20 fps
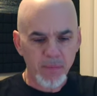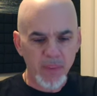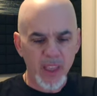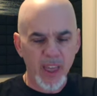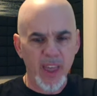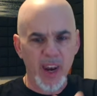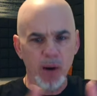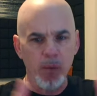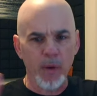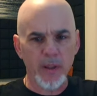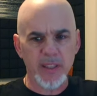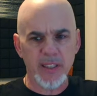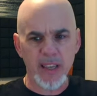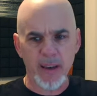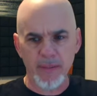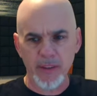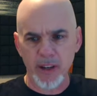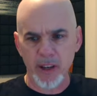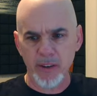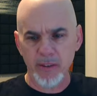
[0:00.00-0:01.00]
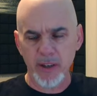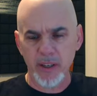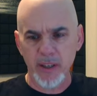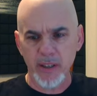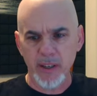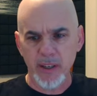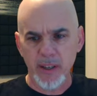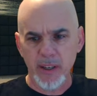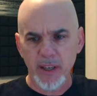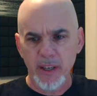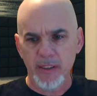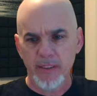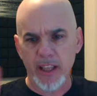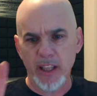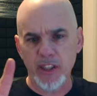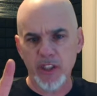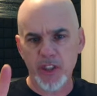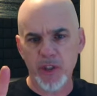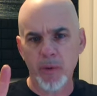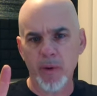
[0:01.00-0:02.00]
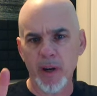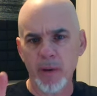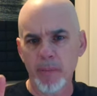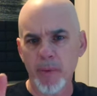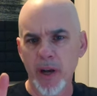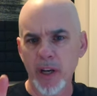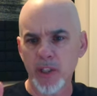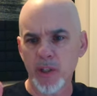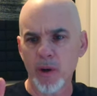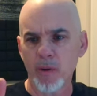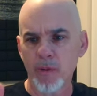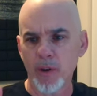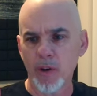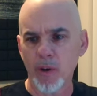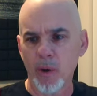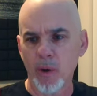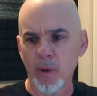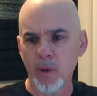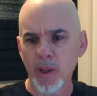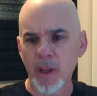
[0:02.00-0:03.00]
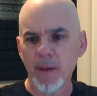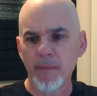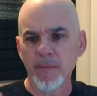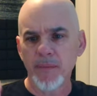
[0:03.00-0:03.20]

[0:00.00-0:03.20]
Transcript: and I won 700, that's 200 bucks over goal.